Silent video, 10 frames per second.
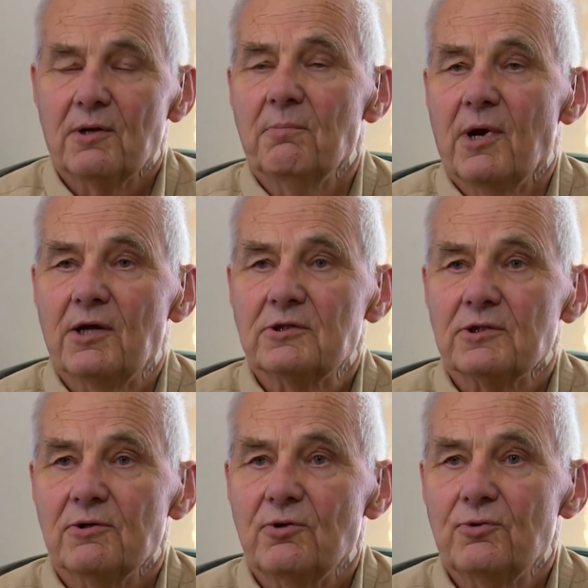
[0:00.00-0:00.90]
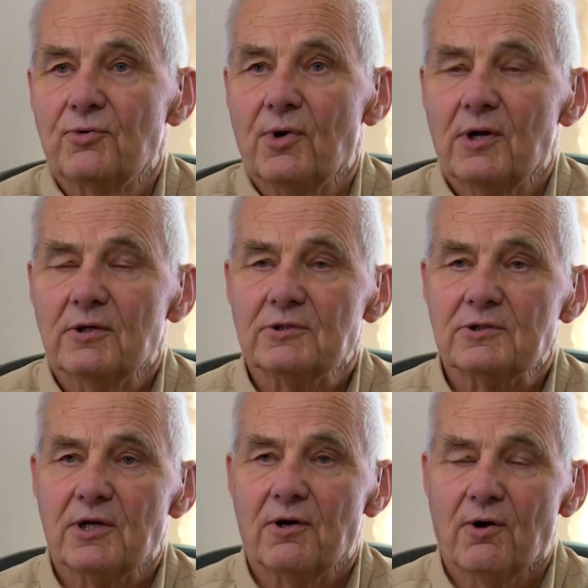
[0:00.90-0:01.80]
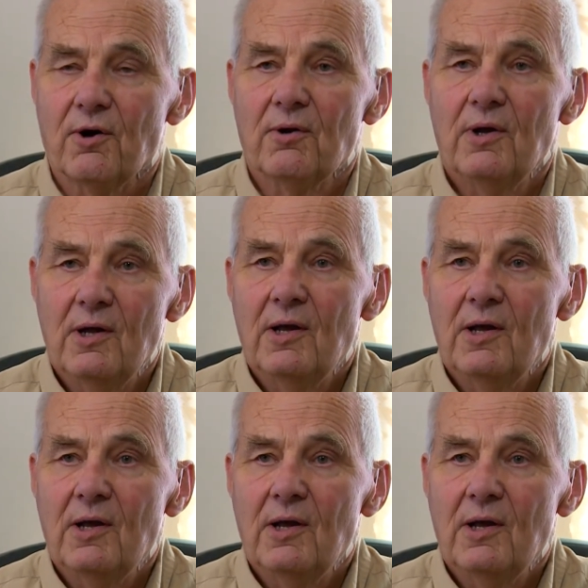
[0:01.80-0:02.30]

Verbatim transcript: that makes the nutrients that are